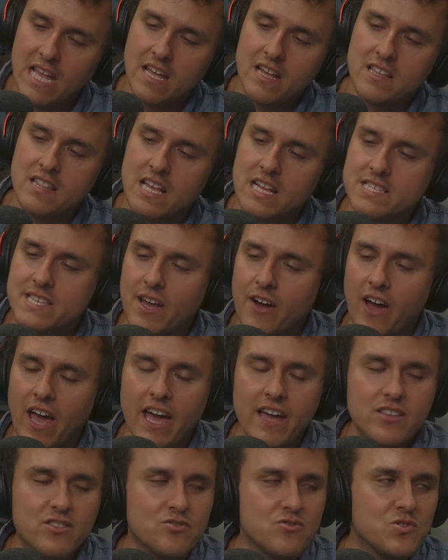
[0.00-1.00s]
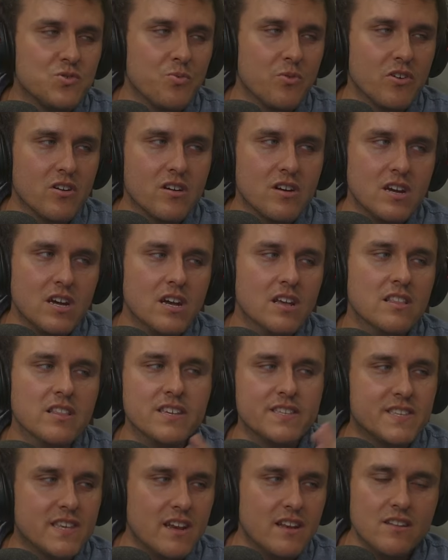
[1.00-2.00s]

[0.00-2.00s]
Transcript: That's how actors work. Listen,